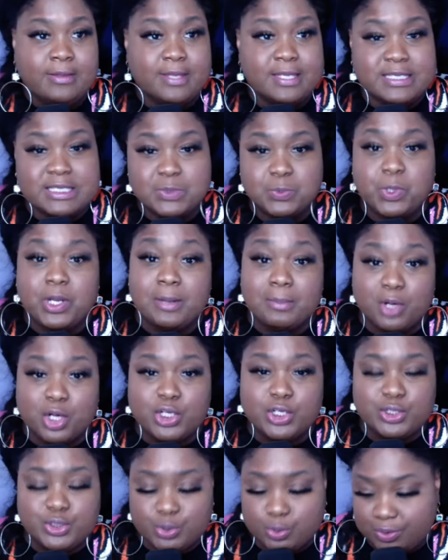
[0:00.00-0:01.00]
This is what I'm
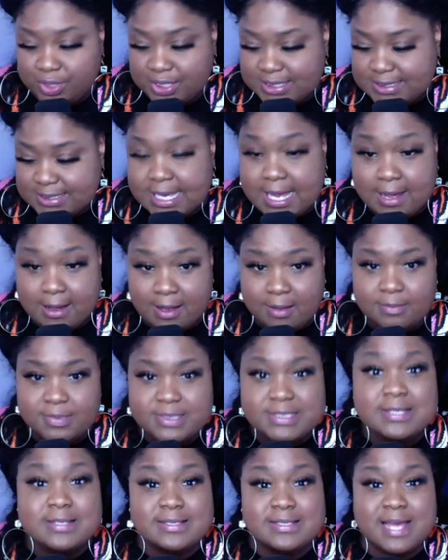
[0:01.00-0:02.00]
going to do this
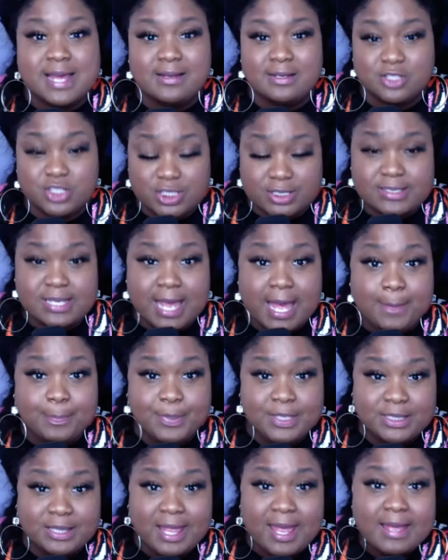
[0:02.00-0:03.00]
time since that just
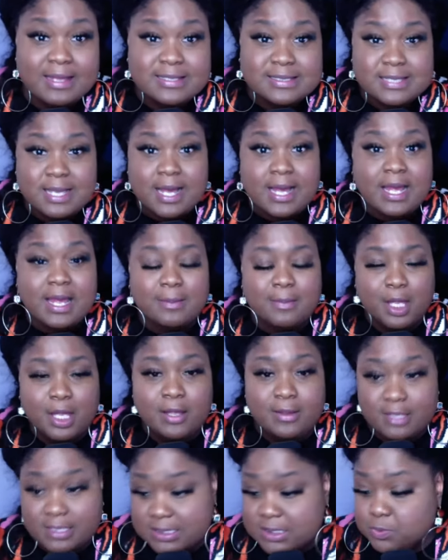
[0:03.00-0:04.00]
happened last time.
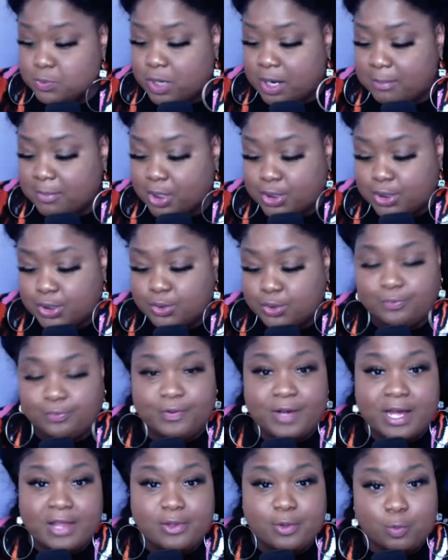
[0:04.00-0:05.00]
This is what I'm going to do.
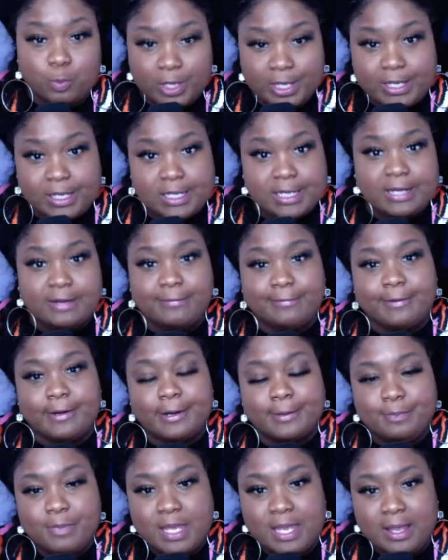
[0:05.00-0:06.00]
Father, we
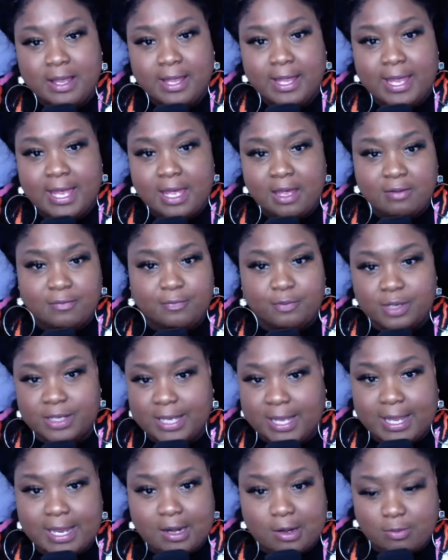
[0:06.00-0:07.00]
cover
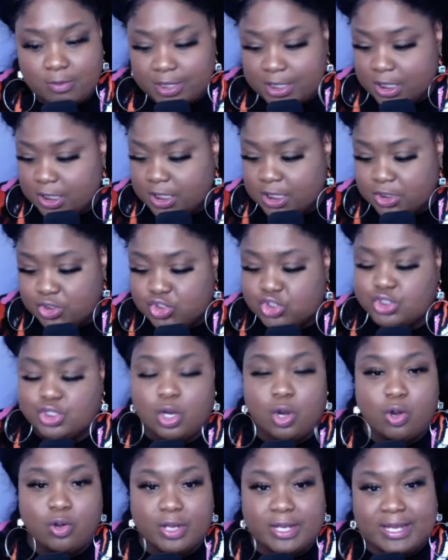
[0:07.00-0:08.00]
every area
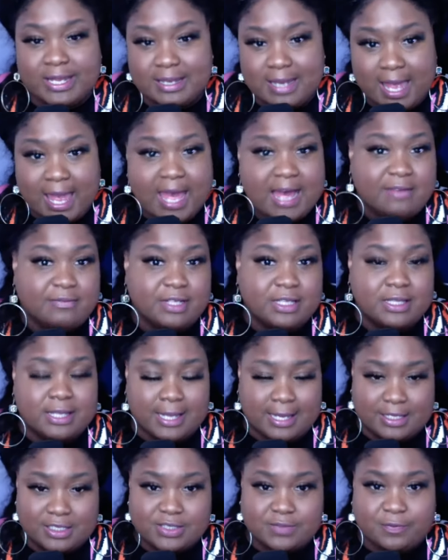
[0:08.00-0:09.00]
concerning an
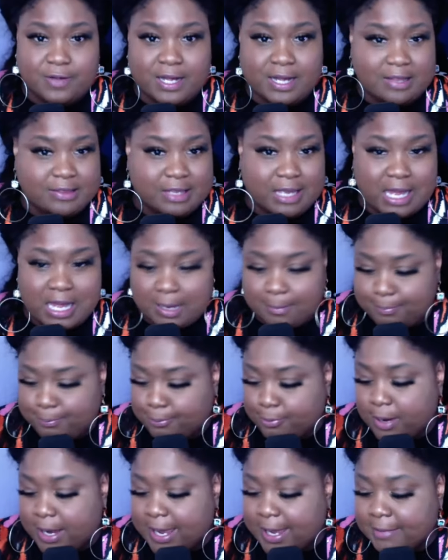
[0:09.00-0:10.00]
avalanche. Father, I
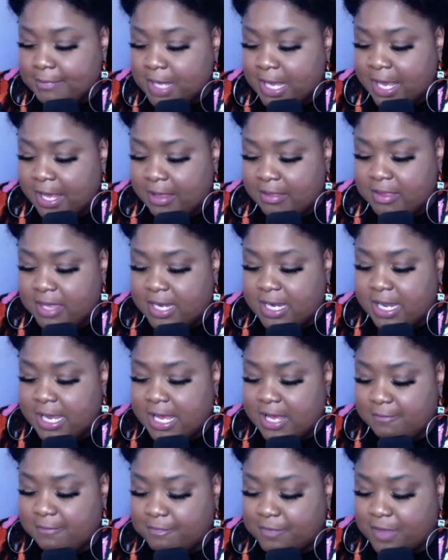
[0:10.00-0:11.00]
pray that
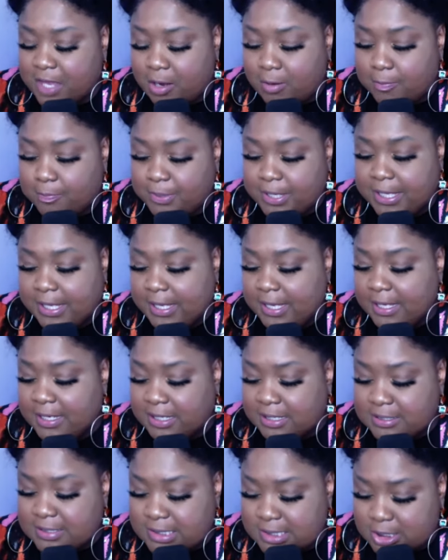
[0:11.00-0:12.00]
if there be
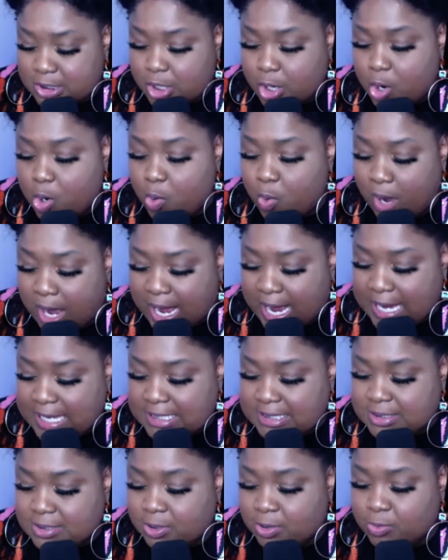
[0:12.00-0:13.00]
any snow,
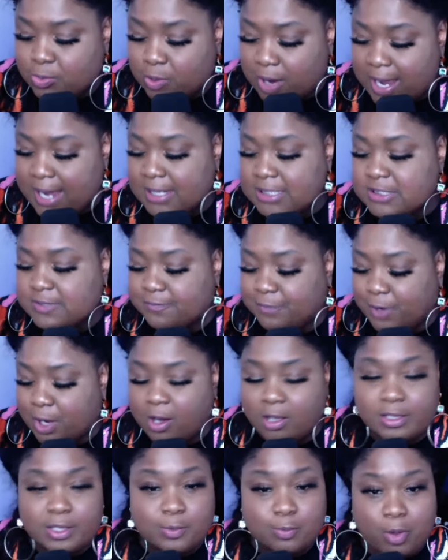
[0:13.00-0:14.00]
ice, or rocks
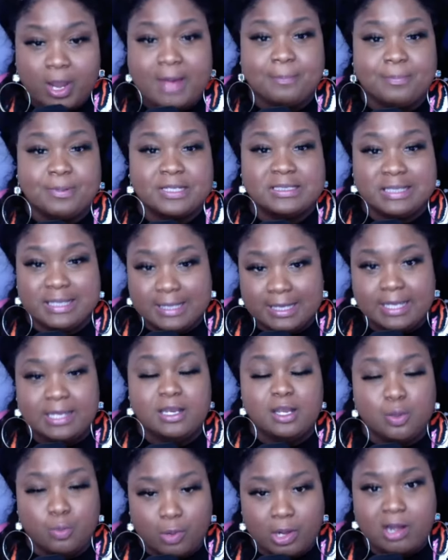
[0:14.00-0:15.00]
falling rapidly
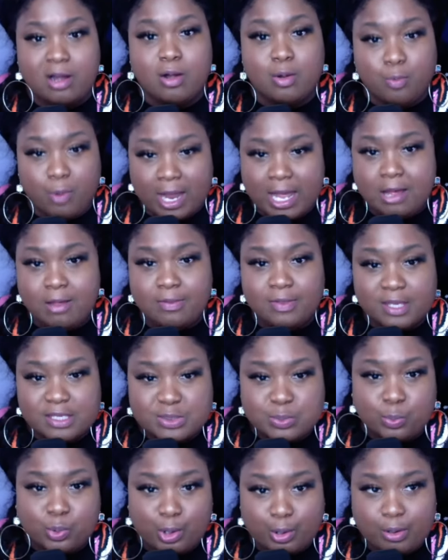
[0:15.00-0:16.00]
anywhere around
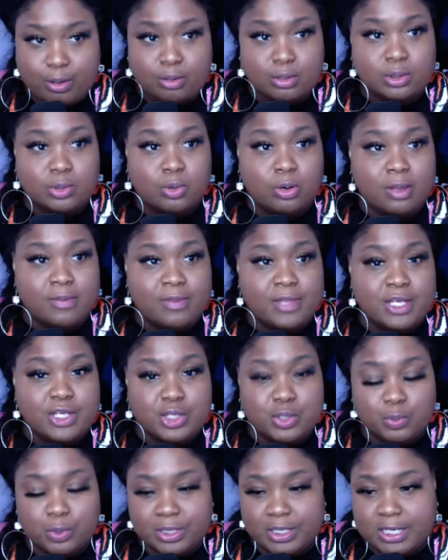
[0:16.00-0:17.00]
this world, Lord, that
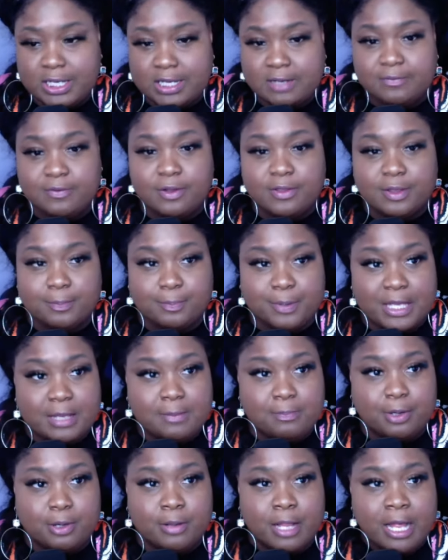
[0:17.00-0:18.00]
you would cover the
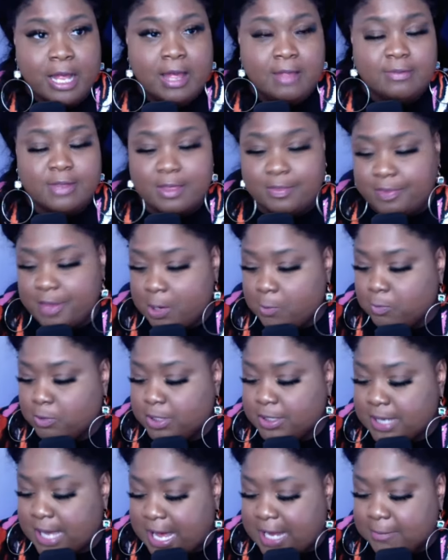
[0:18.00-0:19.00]
people, that there
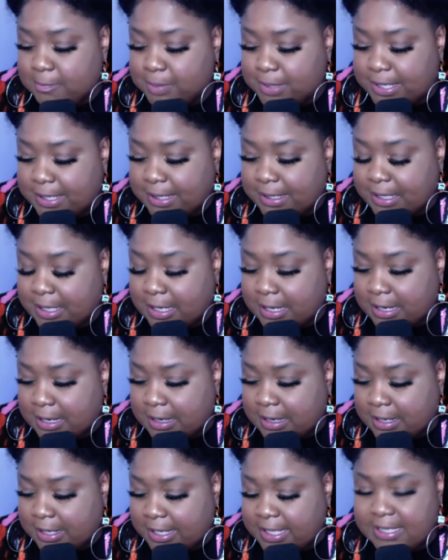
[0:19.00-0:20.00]
would not be
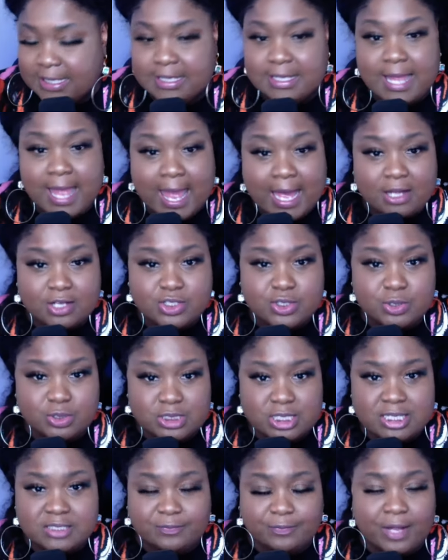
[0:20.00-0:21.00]
uh, any
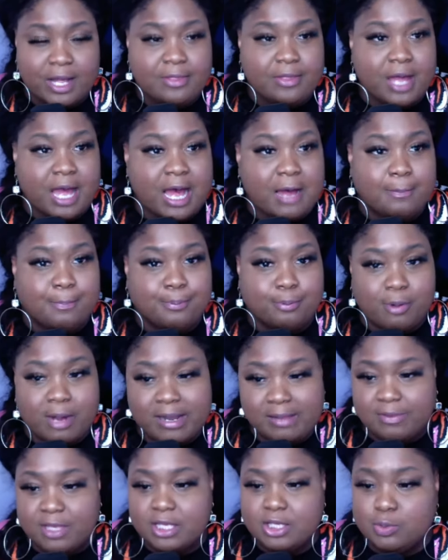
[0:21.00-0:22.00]
casualties. Father, I
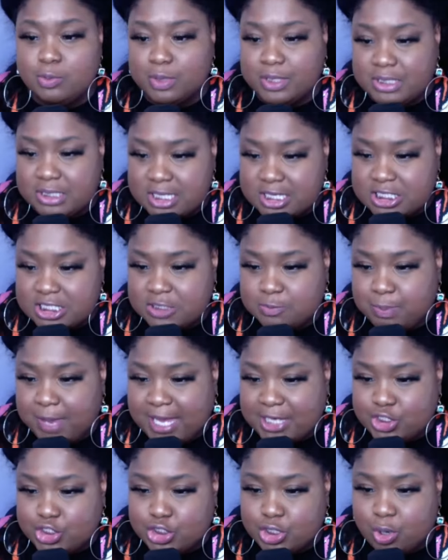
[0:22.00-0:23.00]
pray you would
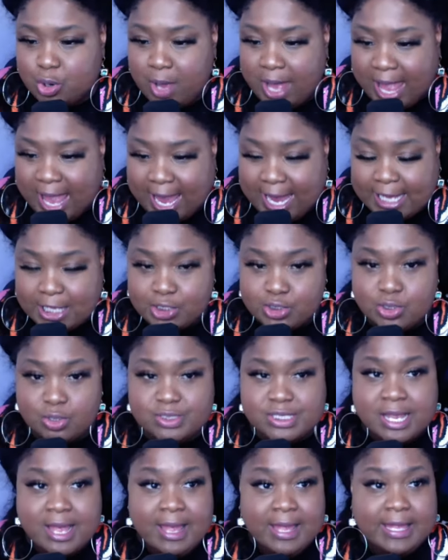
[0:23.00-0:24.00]
dispatch your
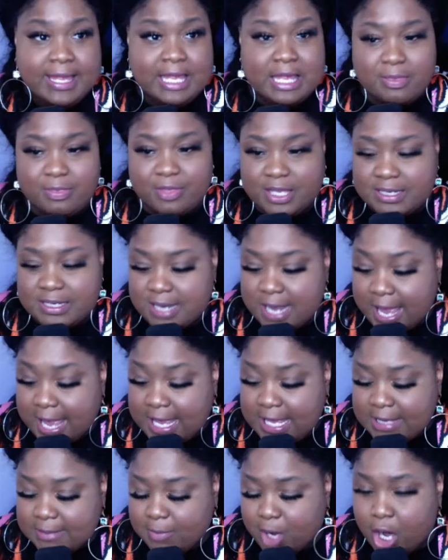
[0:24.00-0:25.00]
angels in the
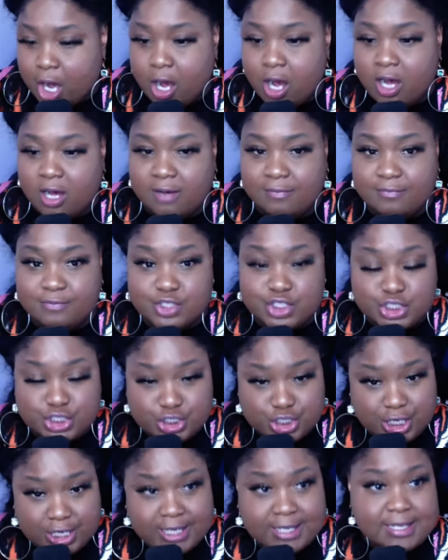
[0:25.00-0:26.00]
name name of
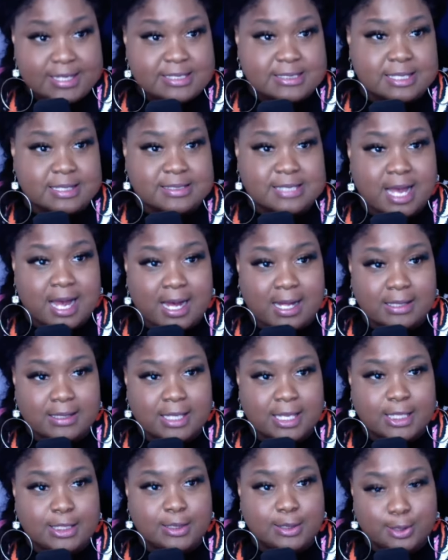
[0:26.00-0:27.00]
Jesus.
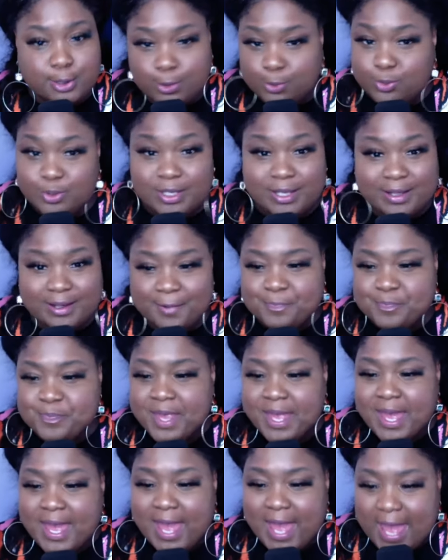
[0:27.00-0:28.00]
Hallelujah.
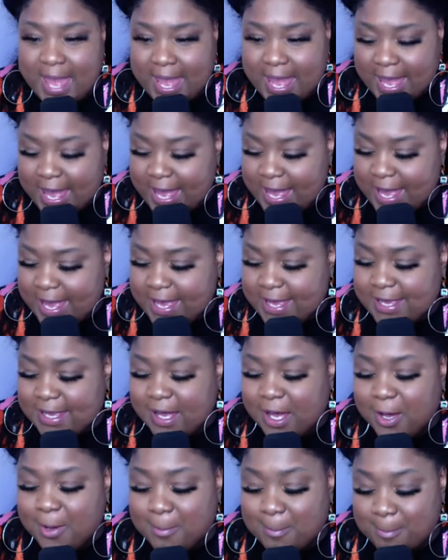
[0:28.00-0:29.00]

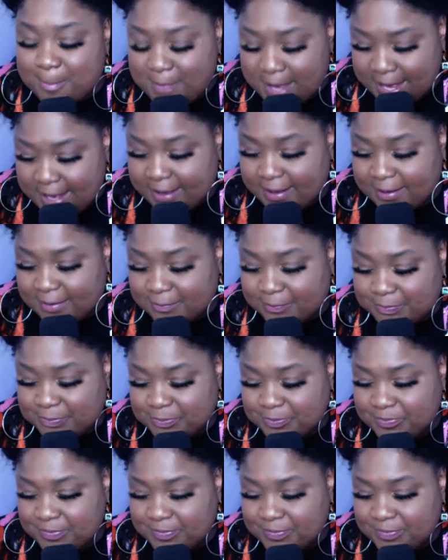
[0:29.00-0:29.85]
Amen.